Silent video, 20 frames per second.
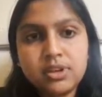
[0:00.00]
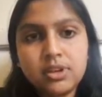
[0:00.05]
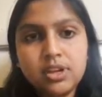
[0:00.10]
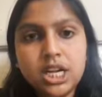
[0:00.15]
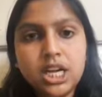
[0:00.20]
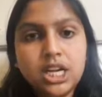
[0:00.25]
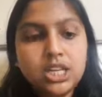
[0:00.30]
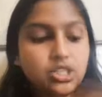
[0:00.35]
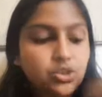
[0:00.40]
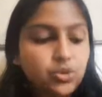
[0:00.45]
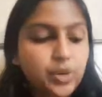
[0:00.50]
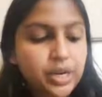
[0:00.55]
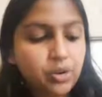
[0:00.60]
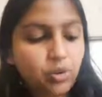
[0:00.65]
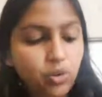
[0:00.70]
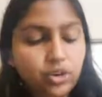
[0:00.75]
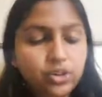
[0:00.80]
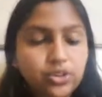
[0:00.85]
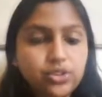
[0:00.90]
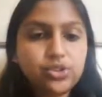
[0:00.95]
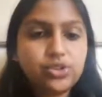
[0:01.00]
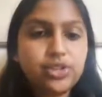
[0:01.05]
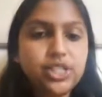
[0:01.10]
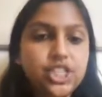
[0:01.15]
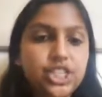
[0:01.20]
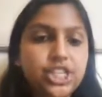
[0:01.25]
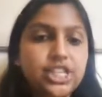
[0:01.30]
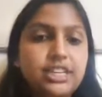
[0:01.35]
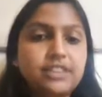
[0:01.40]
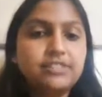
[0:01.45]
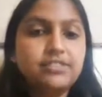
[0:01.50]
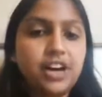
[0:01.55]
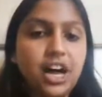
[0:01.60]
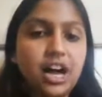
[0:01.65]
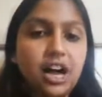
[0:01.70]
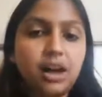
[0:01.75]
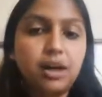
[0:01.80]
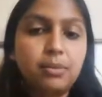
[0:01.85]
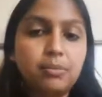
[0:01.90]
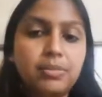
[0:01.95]
So in order to achieve
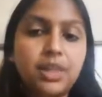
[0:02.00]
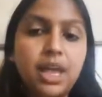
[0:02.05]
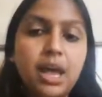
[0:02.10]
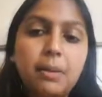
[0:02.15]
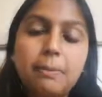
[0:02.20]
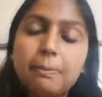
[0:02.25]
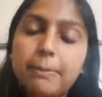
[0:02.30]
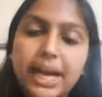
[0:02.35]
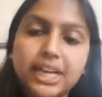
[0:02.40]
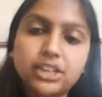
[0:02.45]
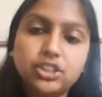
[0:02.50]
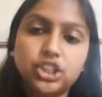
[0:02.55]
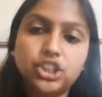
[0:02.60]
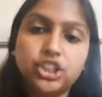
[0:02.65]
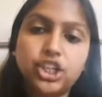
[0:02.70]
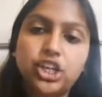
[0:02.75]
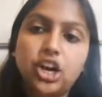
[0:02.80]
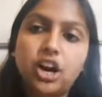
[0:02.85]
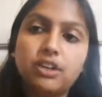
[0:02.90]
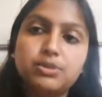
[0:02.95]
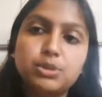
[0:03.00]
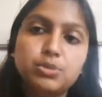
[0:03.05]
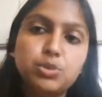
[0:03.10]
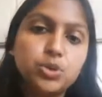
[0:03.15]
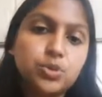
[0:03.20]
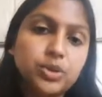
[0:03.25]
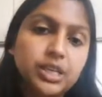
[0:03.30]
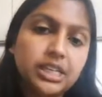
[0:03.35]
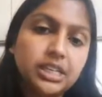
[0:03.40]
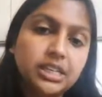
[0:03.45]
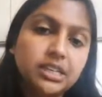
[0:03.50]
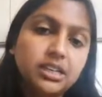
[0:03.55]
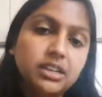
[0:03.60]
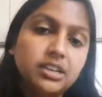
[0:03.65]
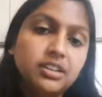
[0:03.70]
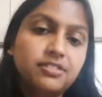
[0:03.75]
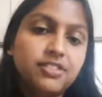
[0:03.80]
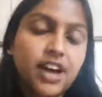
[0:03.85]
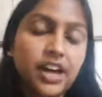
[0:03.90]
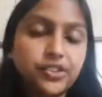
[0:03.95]
better trade-offs between
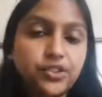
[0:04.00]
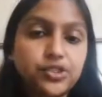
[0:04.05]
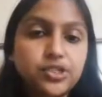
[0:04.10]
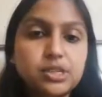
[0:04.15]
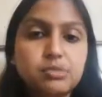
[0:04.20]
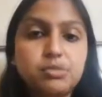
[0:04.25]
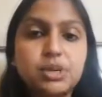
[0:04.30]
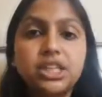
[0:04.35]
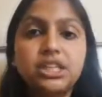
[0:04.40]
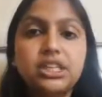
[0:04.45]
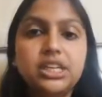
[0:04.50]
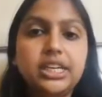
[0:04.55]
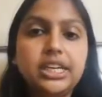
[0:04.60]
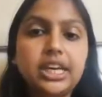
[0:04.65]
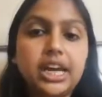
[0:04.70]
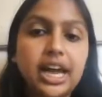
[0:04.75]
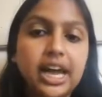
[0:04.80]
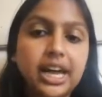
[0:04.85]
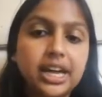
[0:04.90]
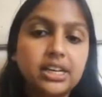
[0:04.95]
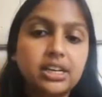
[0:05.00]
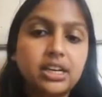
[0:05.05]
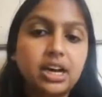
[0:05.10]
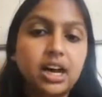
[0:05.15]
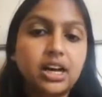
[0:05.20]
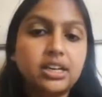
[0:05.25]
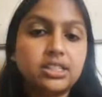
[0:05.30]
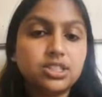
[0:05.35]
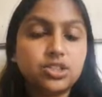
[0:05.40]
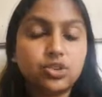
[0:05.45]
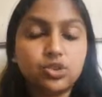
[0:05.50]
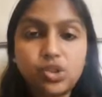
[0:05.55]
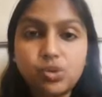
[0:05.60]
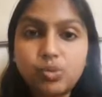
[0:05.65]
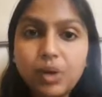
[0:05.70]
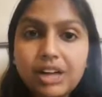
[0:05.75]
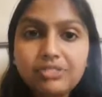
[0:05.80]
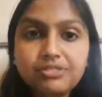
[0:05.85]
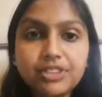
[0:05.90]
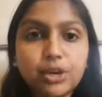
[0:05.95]
value stability and social
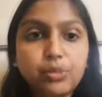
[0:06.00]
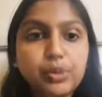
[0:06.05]
welfare,